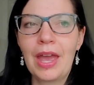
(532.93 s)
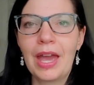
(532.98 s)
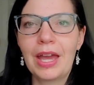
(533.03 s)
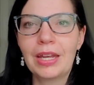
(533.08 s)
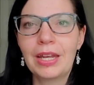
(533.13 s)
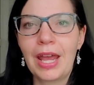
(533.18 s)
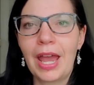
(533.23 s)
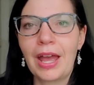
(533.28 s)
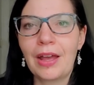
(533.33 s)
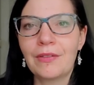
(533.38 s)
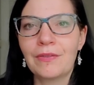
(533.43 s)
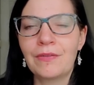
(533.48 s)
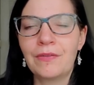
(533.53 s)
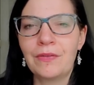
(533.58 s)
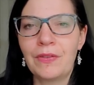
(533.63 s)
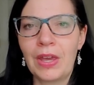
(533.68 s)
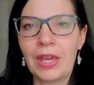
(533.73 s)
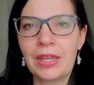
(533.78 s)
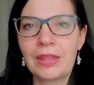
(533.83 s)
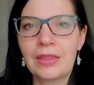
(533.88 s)
and have
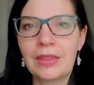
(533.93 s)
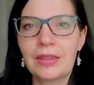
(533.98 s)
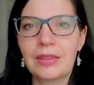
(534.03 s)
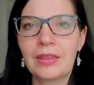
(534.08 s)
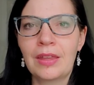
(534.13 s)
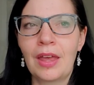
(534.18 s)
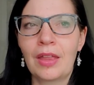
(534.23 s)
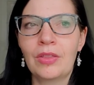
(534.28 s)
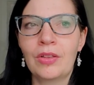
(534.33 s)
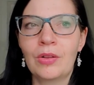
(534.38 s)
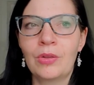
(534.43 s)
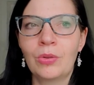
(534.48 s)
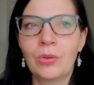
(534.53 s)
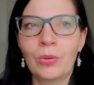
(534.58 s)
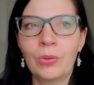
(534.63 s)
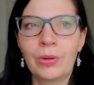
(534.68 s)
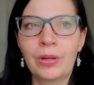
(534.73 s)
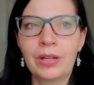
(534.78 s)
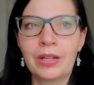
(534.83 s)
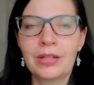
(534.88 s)
faith that the
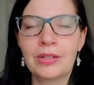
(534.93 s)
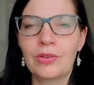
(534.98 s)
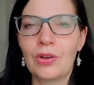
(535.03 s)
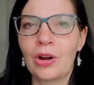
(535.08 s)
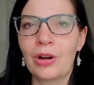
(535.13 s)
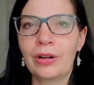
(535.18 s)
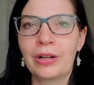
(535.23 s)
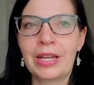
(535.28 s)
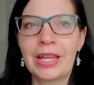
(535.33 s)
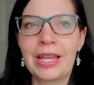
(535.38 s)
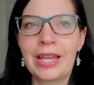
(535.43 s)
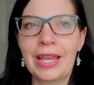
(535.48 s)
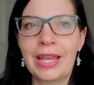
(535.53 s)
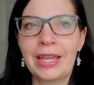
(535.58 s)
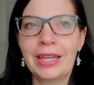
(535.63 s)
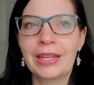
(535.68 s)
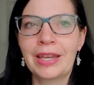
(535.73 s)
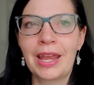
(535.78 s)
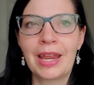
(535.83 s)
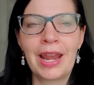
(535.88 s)
Lord is already
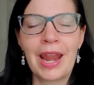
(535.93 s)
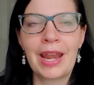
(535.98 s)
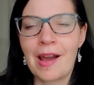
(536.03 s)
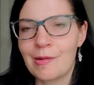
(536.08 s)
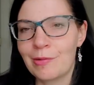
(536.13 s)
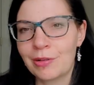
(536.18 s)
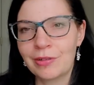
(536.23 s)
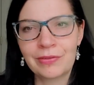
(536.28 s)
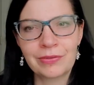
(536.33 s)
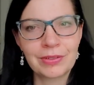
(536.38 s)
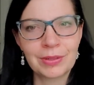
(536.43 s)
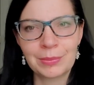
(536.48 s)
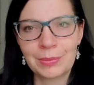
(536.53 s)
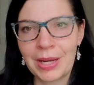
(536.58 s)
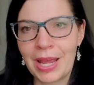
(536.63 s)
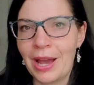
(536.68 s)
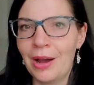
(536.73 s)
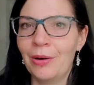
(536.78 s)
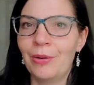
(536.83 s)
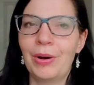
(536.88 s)
in an hour from
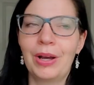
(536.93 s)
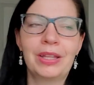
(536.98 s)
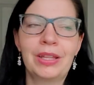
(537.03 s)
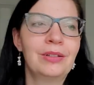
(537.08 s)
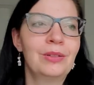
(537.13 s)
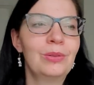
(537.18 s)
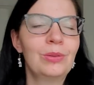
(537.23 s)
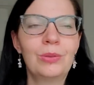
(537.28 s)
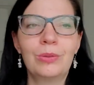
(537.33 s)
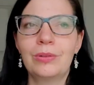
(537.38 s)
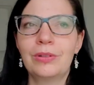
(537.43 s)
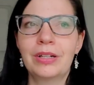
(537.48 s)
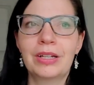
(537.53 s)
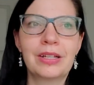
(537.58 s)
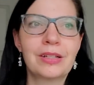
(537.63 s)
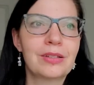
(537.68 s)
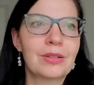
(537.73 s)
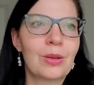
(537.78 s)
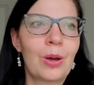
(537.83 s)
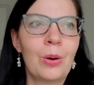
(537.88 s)
now, and the Lord
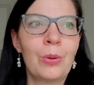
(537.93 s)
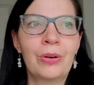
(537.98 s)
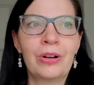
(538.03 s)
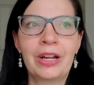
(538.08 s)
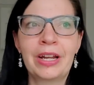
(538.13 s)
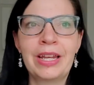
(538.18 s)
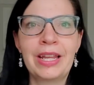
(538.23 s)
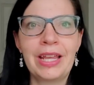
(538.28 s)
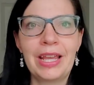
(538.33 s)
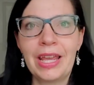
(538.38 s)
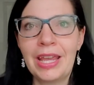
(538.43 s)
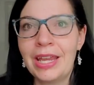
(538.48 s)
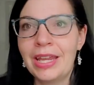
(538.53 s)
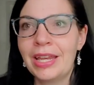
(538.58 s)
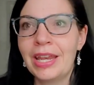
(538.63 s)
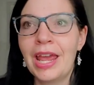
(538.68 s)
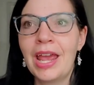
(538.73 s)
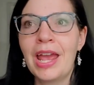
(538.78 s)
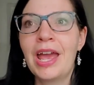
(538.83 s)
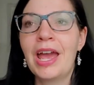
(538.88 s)
is already
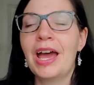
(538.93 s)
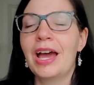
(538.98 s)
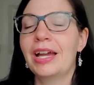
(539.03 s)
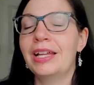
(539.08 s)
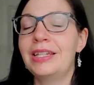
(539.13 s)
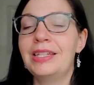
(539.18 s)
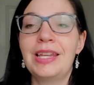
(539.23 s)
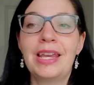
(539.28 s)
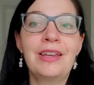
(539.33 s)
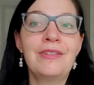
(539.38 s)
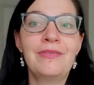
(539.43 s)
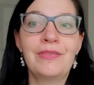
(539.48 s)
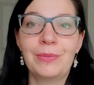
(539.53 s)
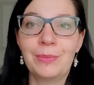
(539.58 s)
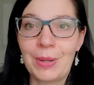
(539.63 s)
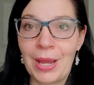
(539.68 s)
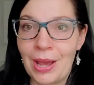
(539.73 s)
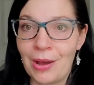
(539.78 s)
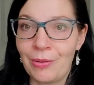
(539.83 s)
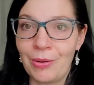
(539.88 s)
in a day from
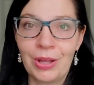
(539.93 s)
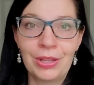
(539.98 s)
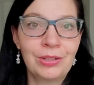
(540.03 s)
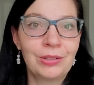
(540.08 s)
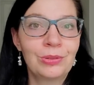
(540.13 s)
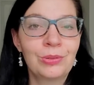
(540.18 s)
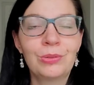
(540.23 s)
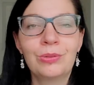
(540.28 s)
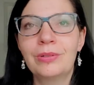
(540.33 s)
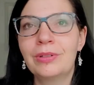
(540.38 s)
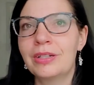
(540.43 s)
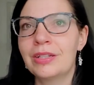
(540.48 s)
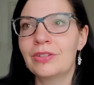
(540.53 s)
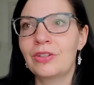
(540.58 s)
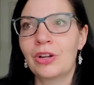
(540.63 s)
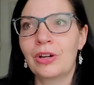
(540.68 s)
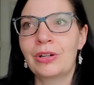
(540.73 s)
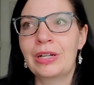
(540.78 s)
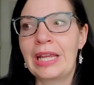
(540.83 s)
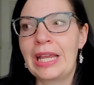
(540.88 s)
now, and the Lord is
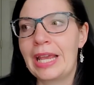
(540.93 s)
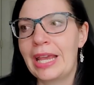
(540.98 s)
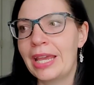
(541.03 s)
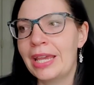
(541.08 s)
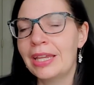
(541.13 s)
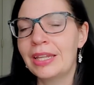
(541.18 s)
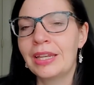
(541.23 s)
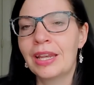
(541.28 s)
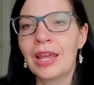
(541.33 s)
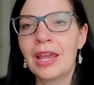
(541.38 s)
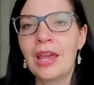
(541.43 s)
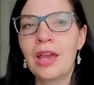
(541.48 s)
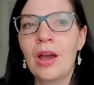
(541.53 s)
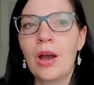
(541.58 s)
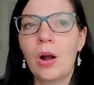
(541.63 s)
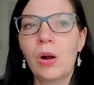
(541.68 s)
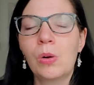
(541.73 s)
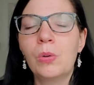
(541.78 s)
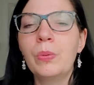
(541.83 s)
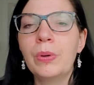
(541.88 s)
already in
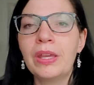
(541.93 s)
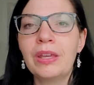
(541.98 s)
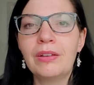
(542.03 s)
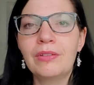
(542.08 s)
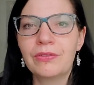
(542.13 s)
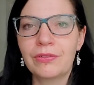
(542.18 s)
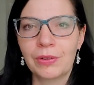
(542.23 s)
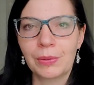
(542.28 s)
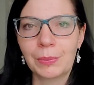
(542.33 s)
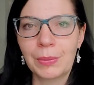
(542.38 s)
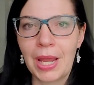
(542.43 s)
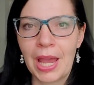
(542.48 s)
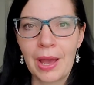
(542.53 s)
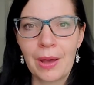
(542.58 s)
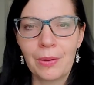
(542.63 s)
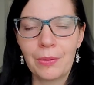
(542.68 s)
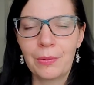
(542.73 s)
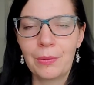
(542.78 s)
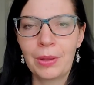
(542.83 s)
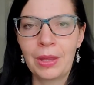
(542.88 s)
a week from
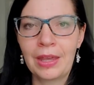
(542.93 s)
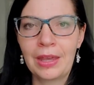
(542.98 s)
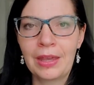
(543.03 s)
now.